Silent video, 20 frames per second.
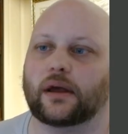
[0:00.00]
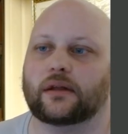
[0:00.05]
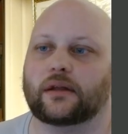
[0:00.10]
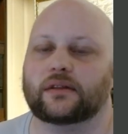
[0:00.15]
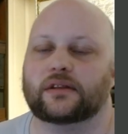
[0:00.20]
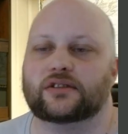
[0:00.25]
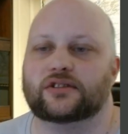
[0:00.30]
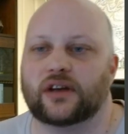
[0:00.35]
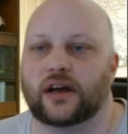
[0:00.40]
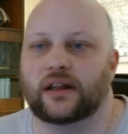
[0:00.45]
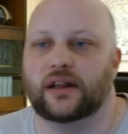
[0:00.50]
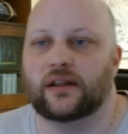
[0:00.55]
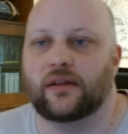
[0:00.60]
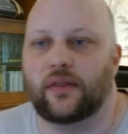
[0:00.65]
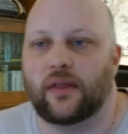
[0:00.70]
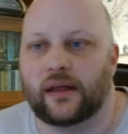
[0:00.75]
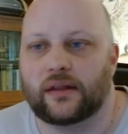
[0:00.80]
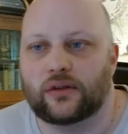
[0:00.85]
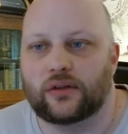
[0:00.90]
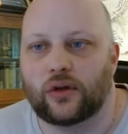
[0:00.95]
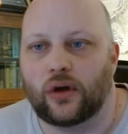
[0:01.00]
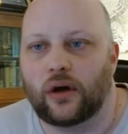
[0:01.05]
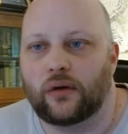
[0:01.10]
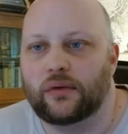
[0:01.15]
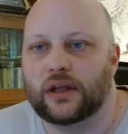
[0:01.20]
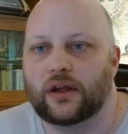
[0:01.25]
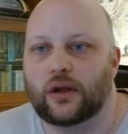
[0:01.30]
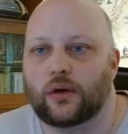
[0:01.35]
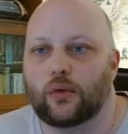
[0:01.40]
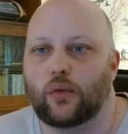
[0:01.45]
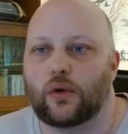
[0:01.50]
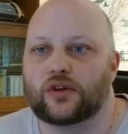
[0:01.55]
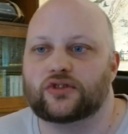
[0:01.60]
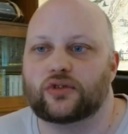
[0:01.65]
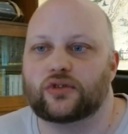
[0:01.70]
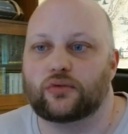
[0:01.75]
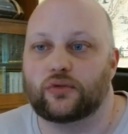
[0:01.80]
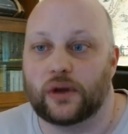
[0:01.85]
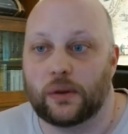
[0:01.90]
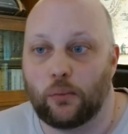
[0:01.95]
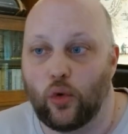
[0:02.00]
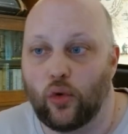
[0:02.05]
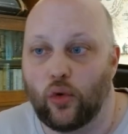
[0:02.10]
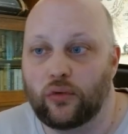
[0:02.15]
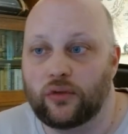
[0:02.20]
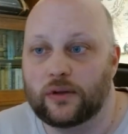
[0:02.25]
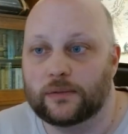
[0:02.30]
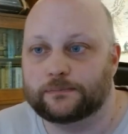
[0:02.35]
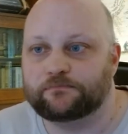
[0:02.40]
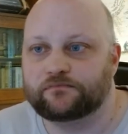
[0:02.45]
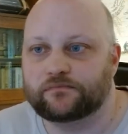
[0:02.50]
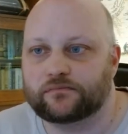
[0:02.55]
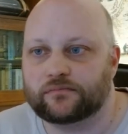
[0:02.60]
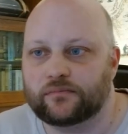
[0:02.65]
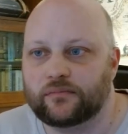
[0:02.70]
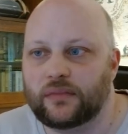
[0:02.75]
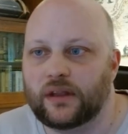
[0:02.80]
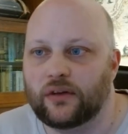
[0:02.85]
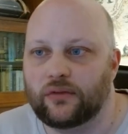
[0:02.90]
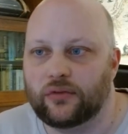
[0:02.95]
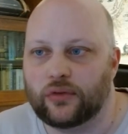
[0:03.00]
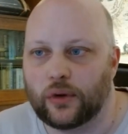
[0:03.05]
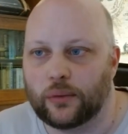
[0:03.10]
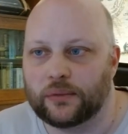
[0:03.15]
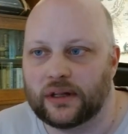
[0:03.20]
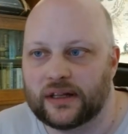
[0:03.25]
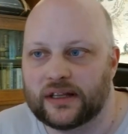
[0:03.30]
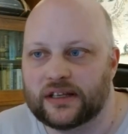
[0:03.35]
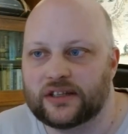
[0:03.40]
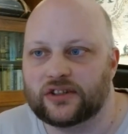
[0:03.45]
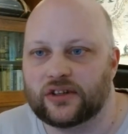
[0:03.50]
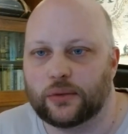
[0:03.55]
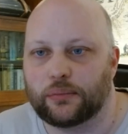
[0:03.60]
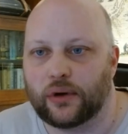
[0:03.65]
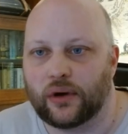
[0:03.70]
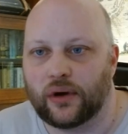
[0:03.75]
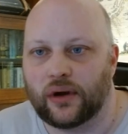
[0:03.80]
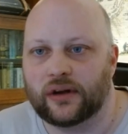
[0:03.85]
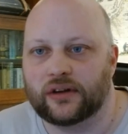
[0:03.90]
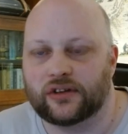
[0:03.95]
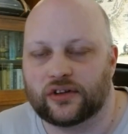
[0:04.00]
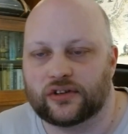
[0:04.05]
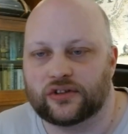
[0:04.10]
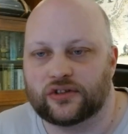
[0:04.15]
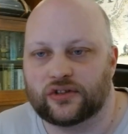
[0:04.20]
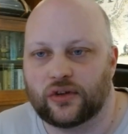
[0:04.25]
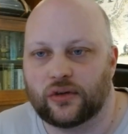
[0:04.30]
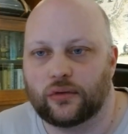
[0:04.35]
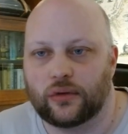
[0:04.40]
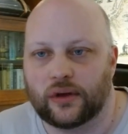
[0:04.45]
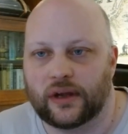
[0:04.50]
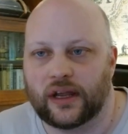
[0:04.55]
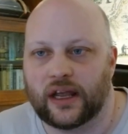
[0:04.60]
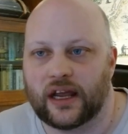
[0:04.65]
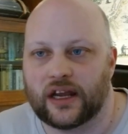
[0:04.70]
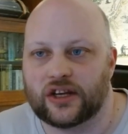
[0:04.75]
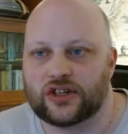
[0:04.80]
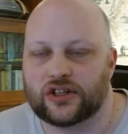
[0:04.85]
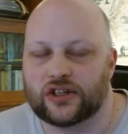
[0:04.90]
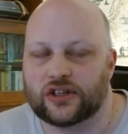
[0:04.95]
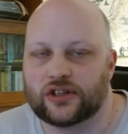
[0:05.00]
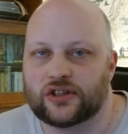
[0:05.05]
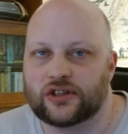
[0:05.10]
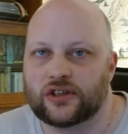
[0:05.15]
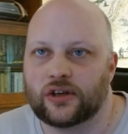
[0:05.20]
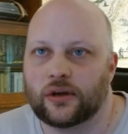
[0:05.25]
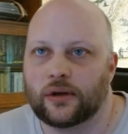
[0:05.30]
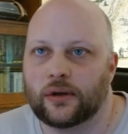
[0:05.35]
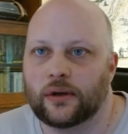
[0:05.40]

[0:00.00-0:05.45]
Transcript: decided that Narvik was removed from the list of prioritized locations,